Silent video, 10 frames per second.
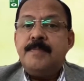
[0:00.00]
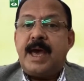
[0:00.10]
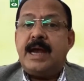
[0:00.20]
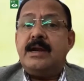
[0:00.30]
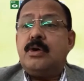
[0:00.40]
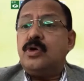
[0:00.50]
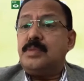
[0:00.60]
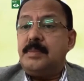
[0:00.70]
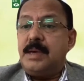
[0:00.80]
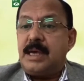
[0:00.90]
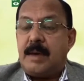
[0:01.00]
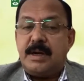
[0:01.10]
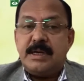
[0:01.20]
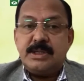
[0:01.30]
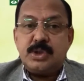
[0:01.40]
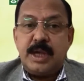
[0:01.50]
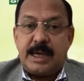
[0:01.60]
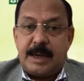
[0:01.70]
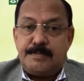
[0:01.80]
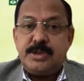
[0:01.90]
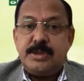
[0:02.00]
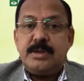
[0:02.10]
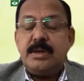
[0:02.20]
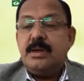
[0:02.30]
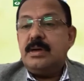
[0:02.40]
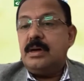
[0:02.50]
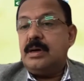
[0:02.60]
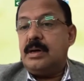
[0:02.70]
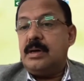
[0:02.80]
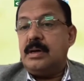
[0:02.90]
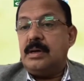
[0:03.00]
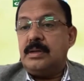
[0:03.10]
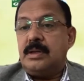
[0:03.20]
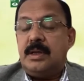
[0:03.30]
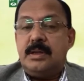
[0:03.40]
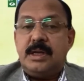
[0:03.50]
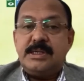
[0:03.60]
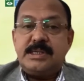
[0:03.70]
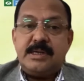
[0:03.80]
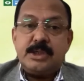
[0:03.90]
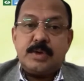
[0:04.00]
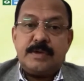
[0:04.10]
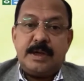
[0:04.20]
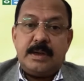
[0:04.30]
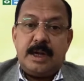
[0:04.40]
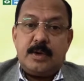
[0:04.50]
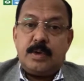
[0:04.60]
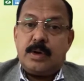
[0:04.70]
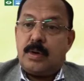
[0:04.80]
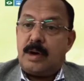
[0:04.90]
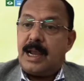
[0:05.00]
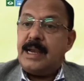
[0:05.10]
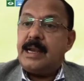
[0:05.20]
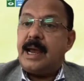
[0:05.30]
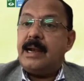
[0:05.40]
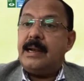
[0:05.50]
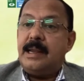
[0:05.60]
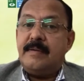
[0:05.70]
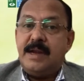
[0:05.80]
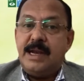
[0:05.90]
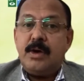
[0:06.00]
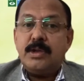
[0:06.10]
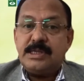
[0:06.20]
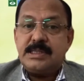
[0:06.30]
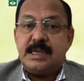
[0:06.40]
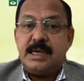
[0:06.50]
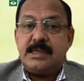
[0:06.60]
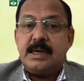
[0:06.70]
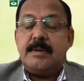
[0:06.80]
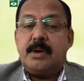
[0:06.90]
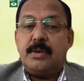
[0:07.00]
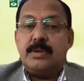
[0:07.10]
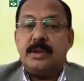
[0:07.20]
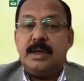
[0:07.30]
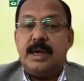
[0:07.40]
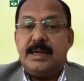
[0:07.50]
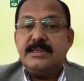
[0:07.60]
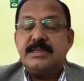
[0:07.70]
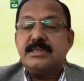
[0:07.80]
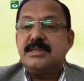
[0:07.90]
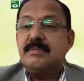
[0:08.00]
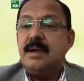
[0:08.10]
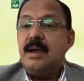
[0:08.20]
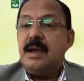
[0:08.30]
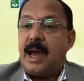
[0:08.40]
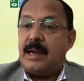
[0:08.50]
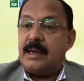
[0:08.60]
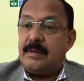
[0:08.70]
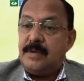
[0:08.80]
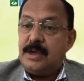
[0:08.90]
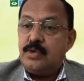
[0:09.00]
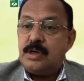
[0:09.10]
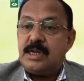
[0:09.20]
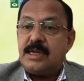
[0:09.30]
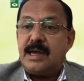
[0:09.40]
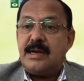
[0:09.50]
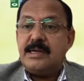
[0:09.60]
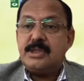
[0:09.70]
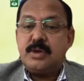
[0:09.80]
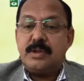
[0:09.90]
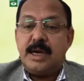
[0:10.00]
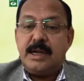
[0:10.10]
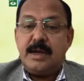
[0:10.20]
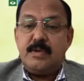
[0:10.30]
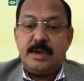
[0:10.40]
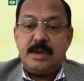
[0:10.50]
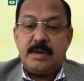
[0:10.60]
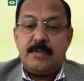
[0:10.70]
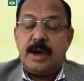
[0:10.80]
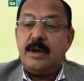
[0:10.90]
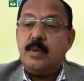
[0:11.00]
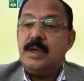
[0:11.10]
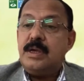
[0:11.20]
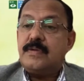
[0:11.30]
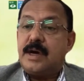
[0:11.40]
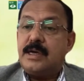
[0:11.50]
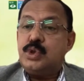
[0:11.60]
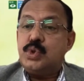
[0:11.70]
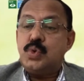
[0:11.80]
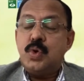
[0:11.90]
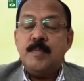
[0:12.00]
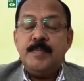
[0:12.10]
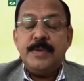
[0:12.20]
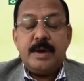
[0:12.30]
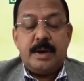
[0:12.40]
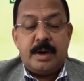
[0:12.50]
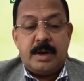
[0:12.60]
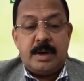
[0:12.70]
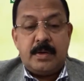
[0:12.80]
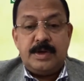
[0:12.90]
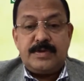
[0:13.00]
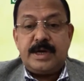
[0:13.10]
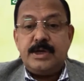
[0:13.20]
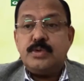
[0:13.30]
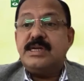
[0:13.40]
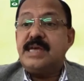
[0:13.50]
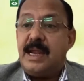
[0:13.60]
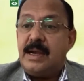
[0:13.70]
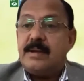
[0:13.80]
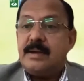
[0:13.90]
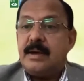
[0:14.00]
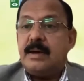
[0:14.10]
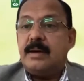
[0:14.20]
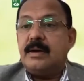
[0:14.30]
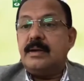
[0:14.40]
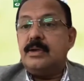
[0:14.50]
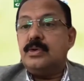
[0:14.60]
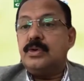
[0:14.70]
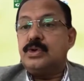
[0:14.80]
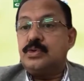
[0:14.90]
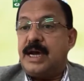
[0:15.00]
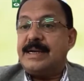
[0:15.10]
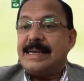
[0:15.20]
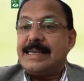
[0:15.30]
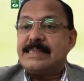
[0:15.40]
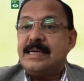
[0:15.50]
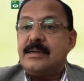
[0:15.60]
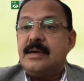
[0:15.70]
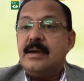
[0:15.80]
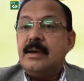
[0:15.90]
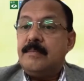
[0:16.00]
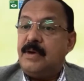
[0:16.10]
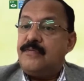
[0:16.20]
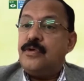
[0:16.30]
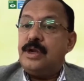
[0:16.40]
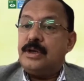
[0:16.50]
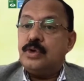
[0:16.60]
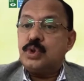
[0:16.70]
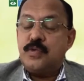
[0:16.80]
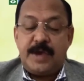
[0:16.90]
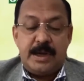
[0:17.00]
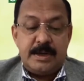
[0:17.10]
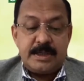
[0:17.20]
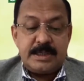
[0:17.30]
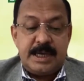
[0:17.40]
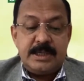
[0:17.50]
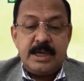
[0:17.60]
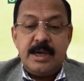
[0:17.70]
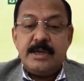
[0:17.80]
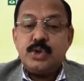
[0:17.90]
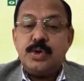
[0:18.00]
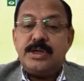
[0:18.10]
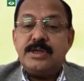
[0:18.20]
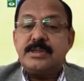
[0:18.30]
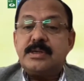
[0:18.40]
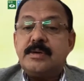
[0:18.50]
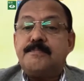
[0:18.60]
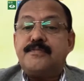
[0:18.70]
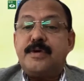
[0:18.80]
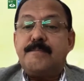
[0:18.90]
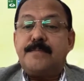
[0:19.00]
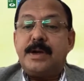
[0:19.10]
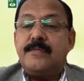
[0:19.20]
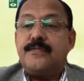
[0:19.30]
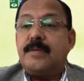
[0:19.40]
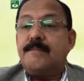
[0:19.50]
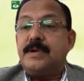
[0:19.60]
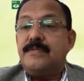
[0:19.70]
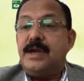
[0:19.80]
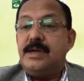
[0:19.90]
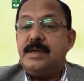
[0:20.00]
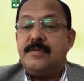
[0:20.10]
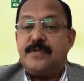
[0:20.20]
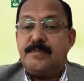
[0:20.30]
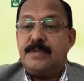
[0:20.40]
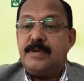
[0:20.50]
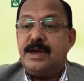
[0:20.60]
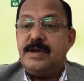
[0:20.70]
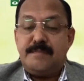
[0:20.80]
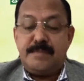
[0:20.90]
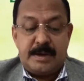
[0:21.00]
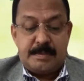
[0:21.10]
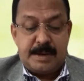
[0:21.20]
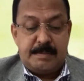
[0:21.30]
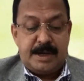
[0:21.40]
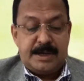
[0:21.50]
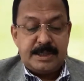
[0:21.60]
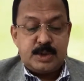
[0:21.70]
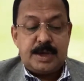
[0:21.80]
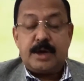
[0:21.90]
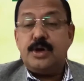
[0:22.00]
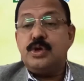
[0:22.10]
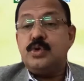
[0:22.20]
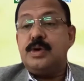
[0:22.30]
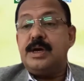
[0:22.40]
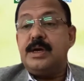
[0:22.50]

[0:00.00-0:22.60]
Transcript: and or it may be cameras. They capture the status of the network online, and they relay all this data on the head-end system, and we do a data analytics on that, and we try to attend to that asset before it goes to failure stage. So it is from preventive maintenance, we are going to